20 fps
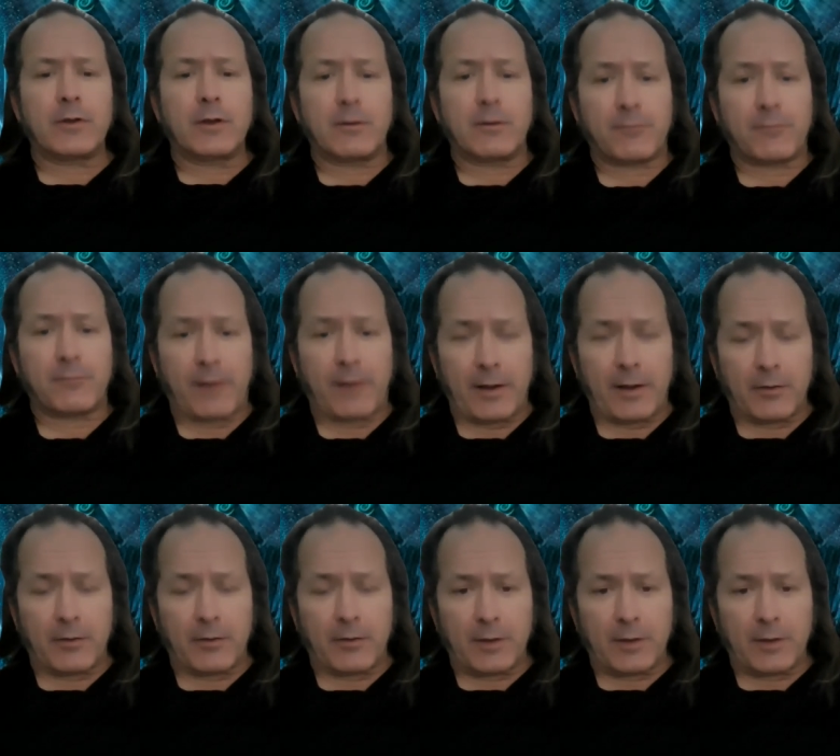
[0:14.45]

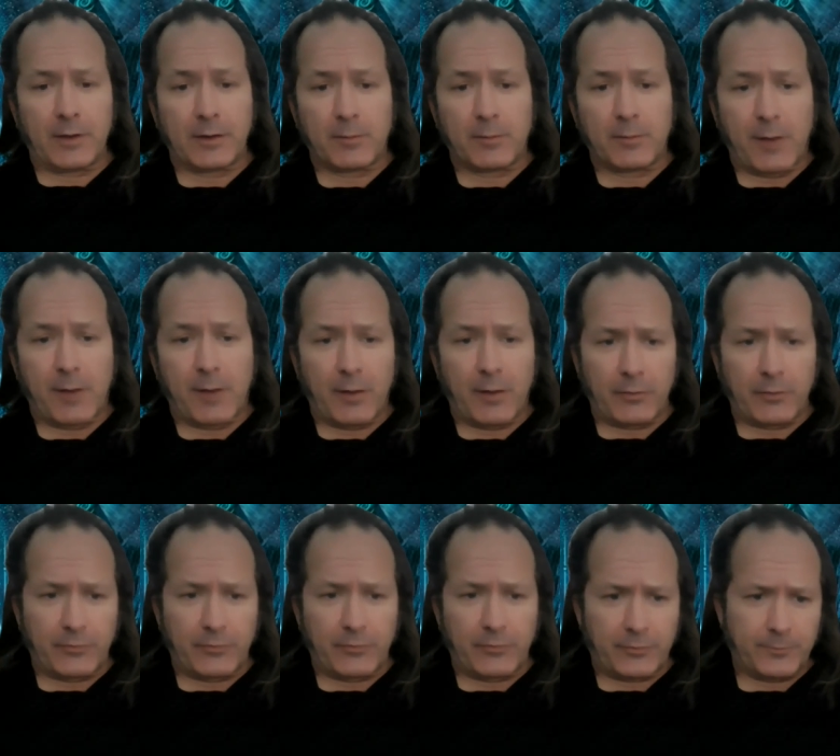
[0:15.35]
defiled, and
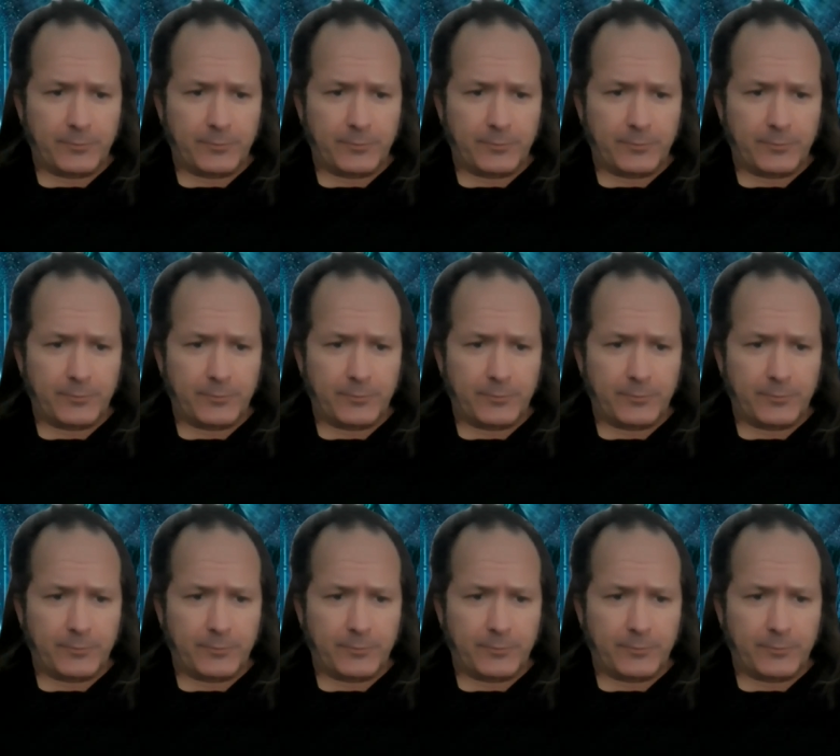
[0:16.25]
demolished.